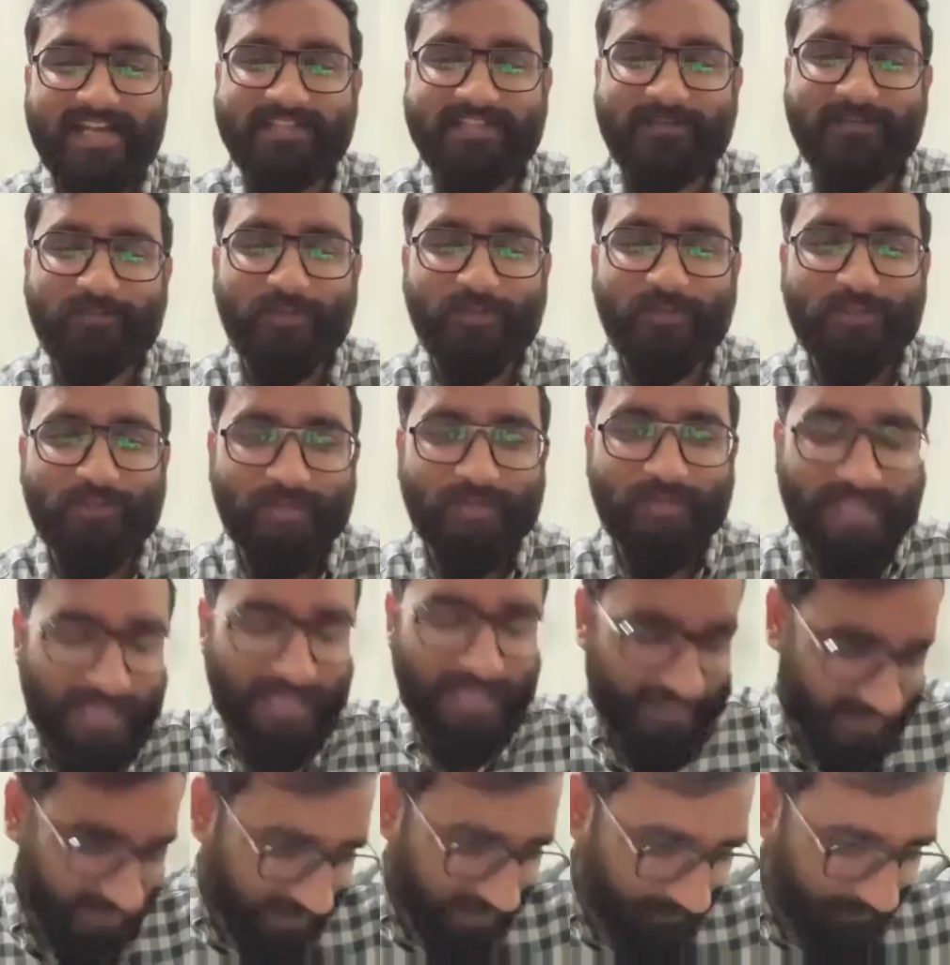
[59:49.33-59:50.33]
opposed to an
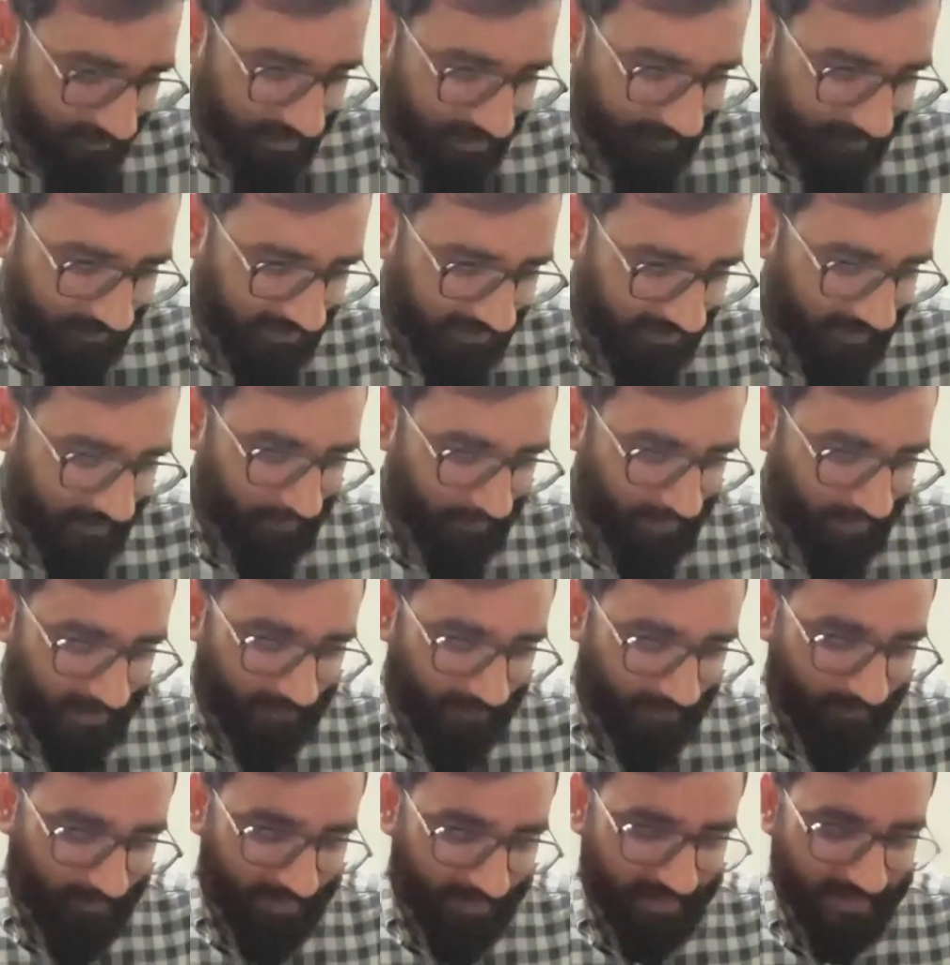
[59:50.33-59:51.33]
ICL paper,
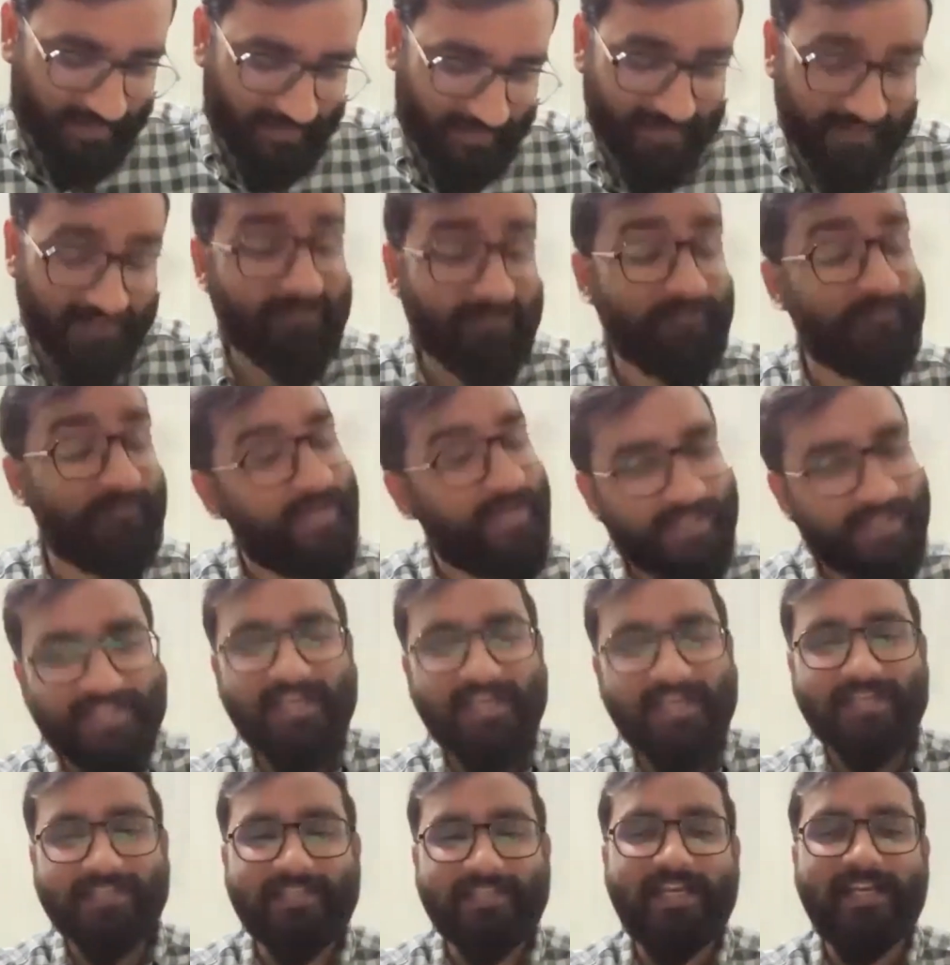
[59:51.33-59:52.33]
but
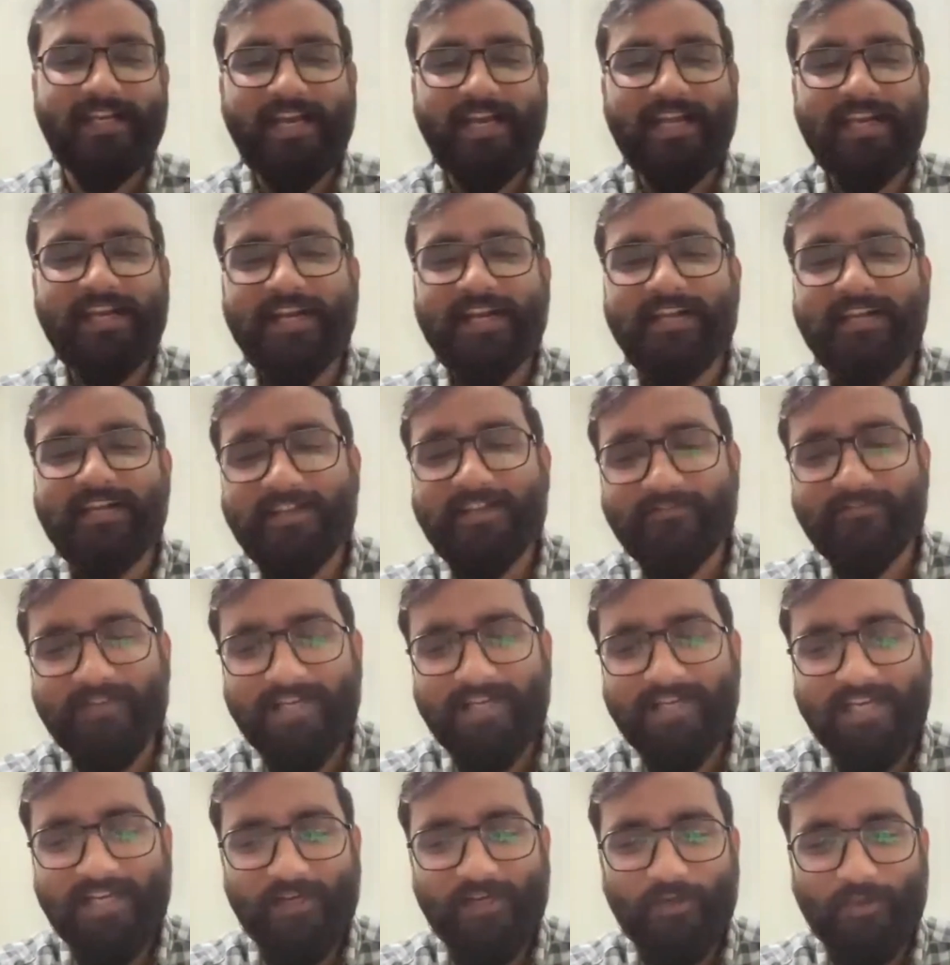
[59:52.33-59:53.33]
yes, I'll
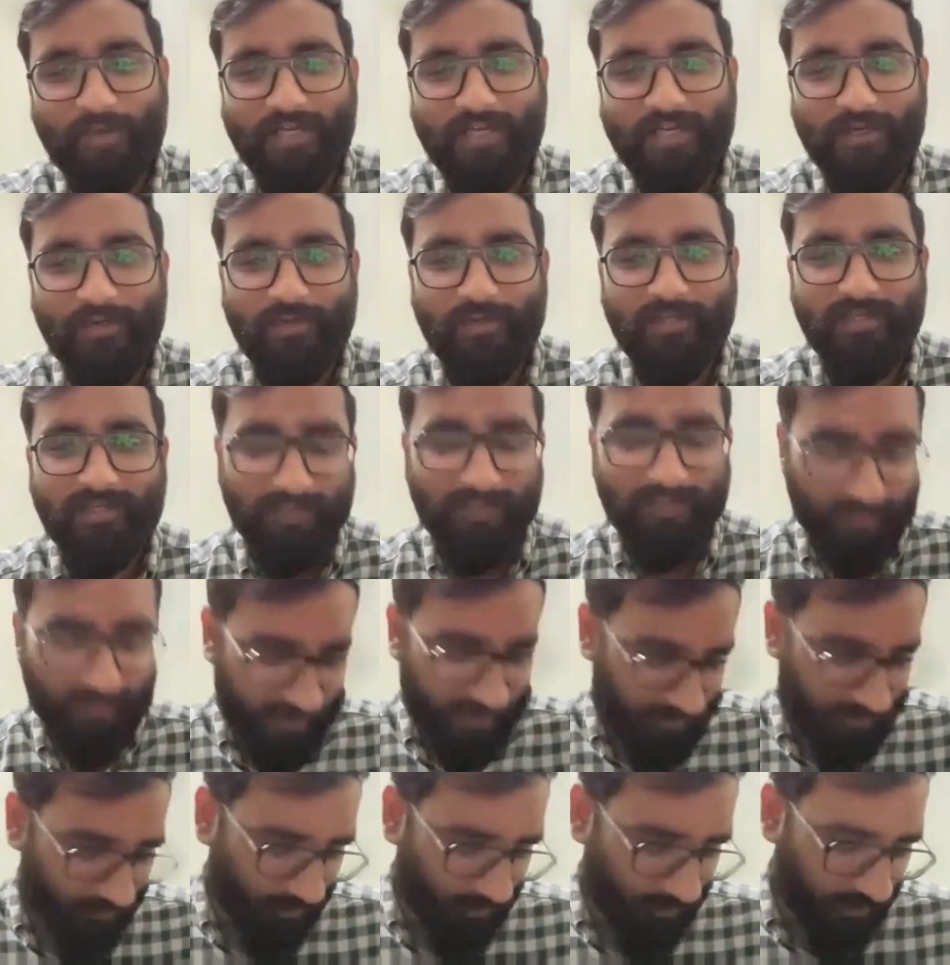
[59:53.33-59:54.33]
definitely look into it
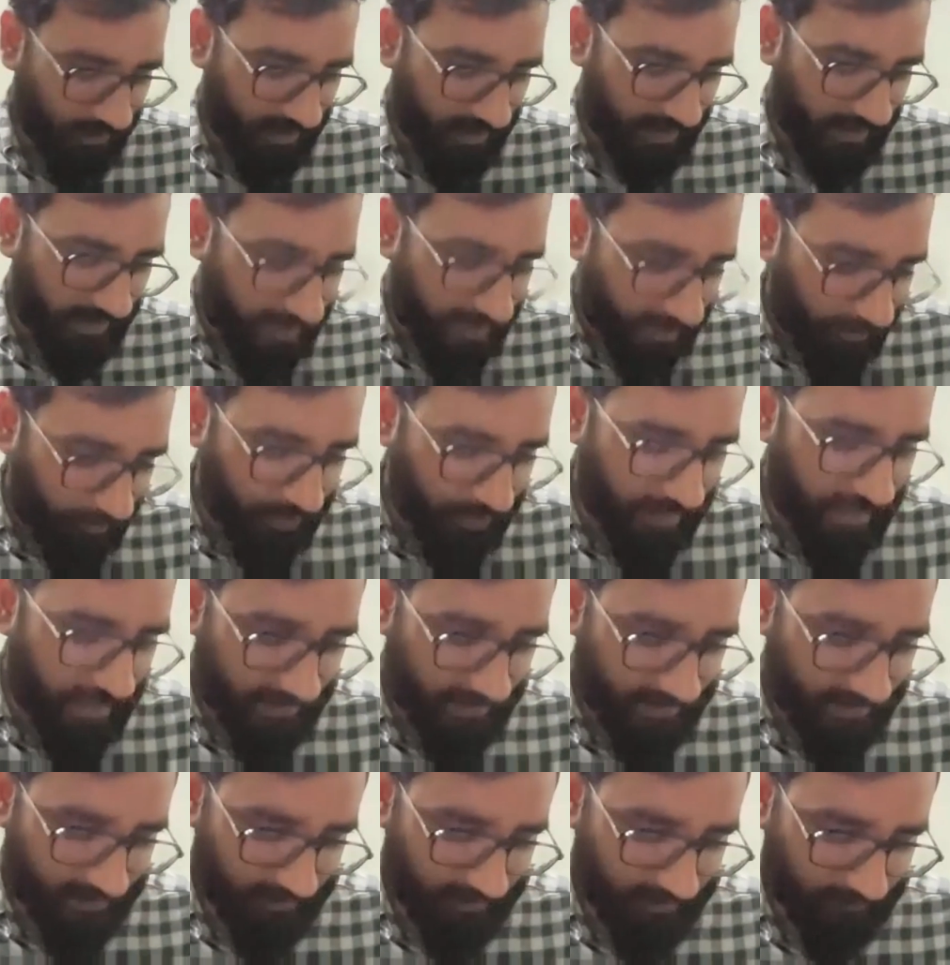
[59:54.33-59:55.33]
now
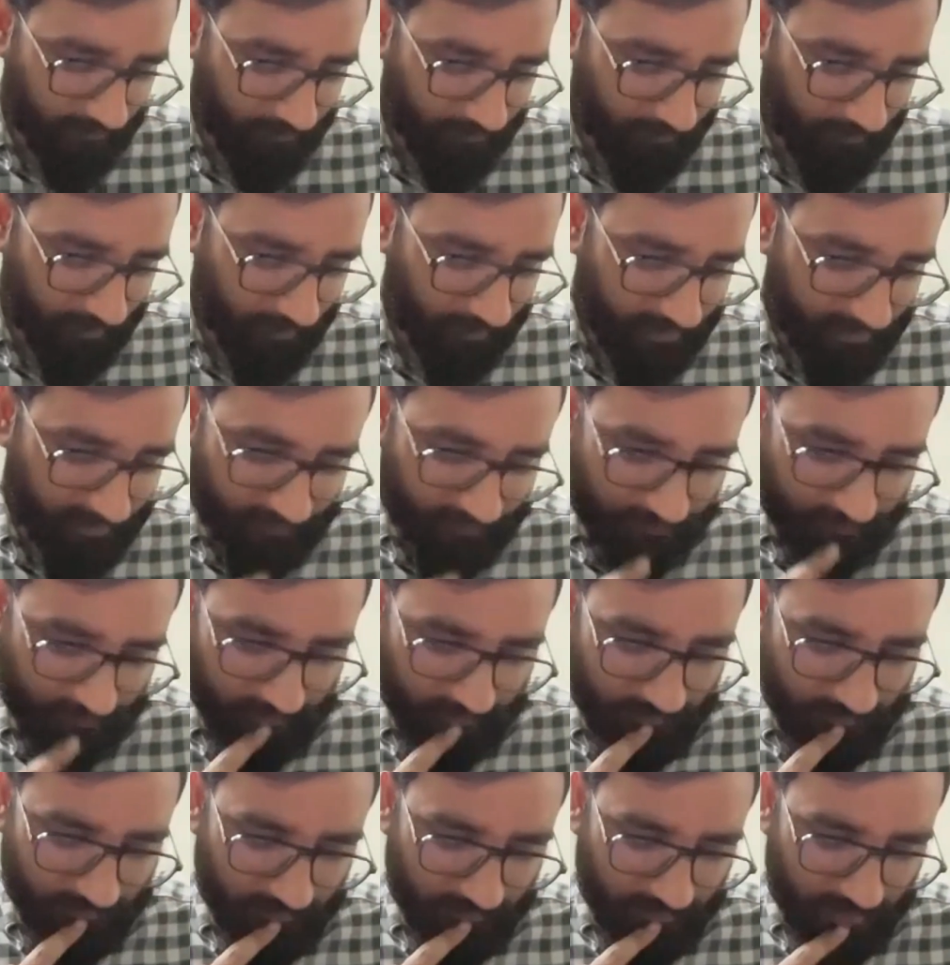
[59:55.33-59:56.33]
that
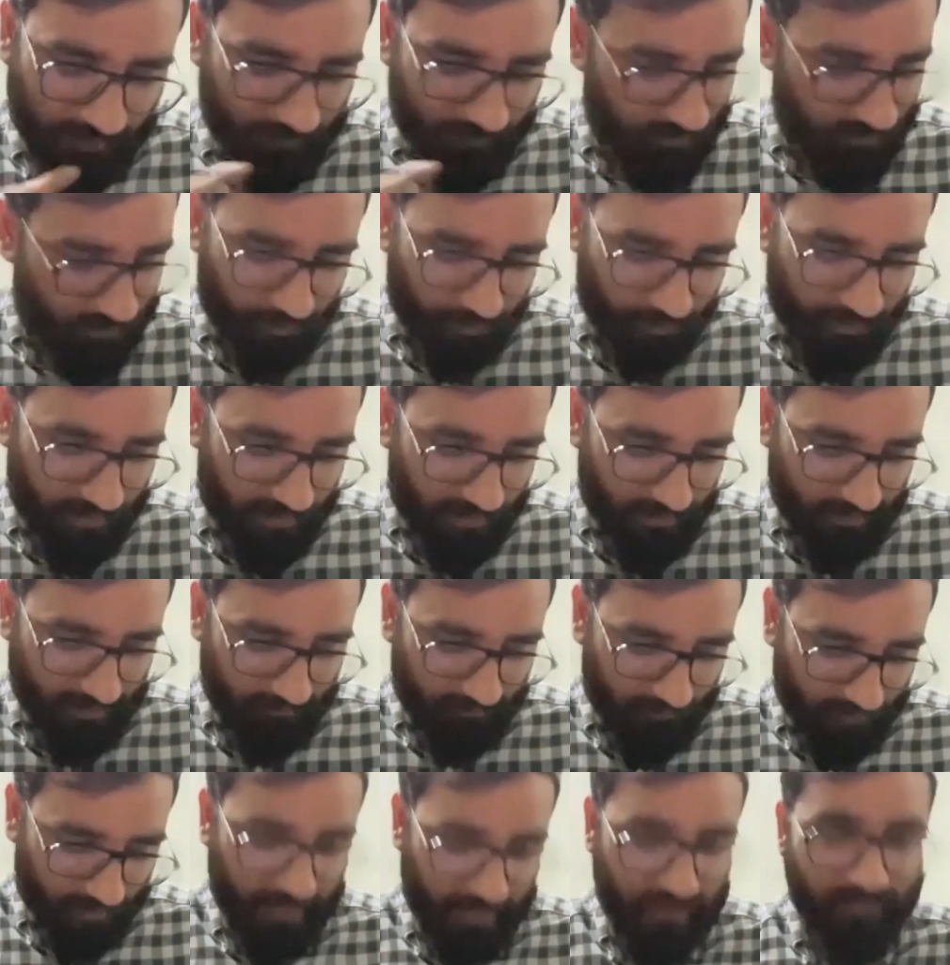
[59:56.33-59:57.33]
it was only
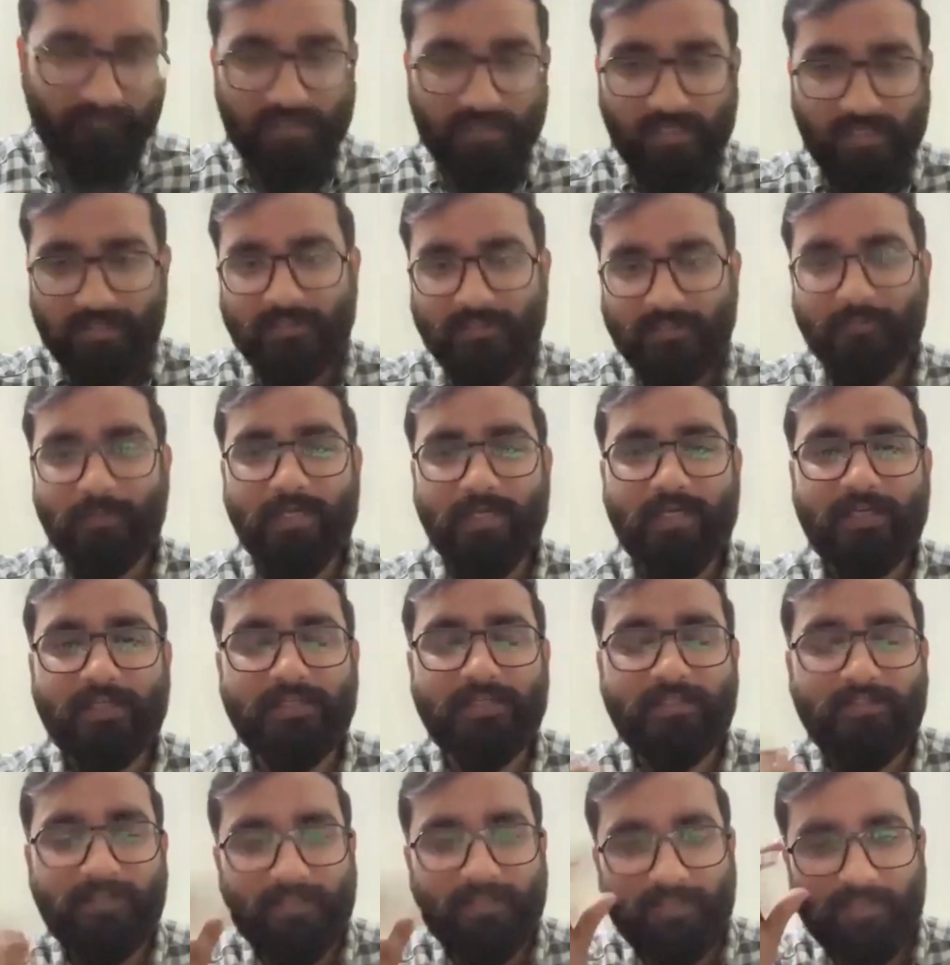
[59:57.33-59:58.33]
when I
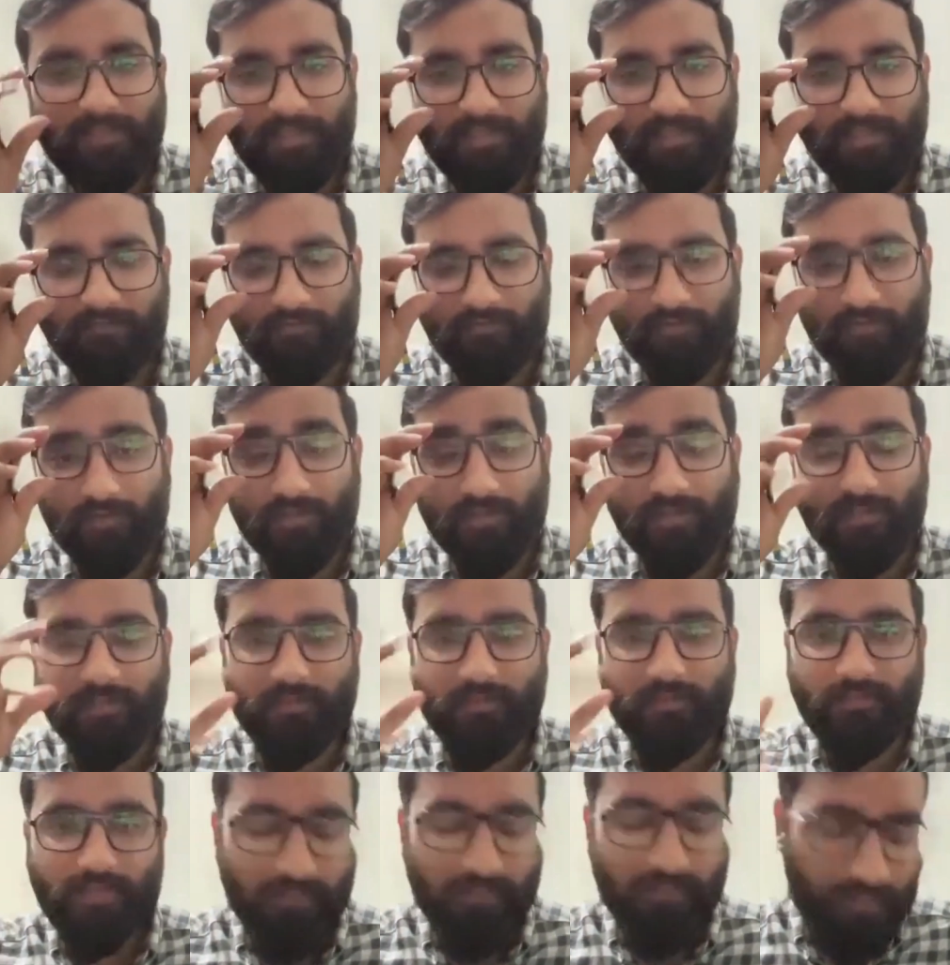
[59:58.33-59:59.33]
submitted it
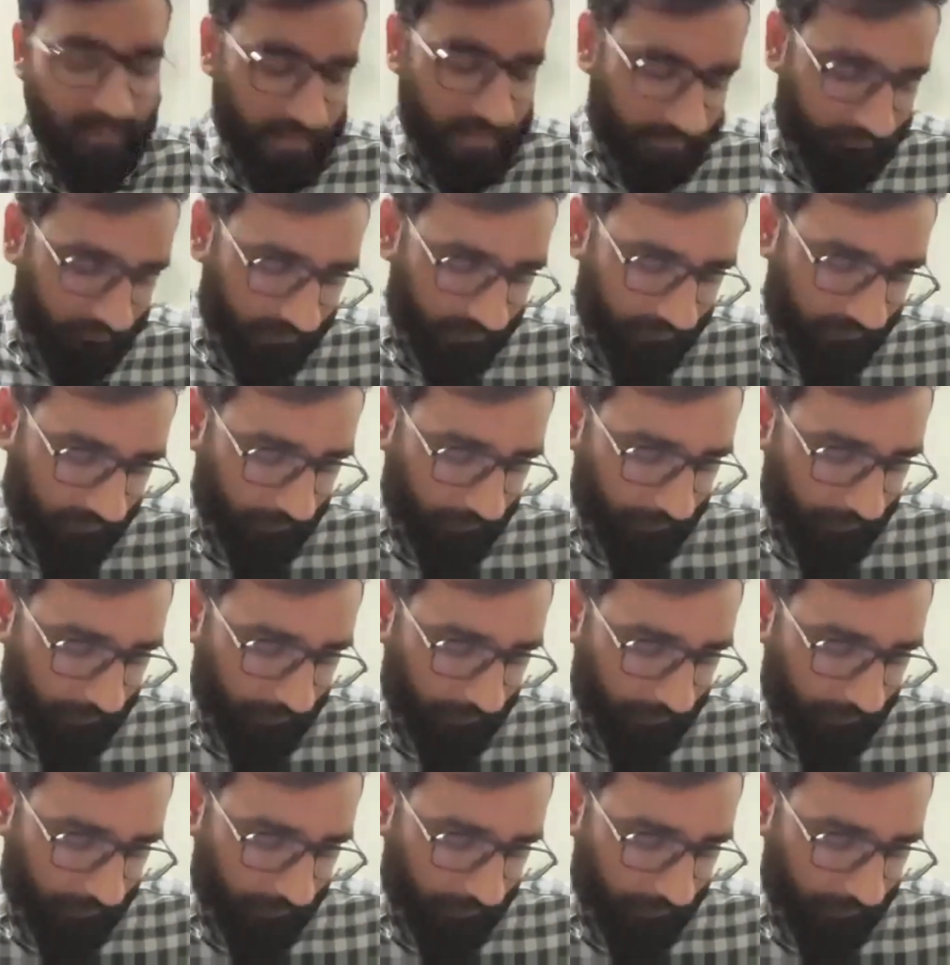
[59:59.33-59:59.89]
for this JFF,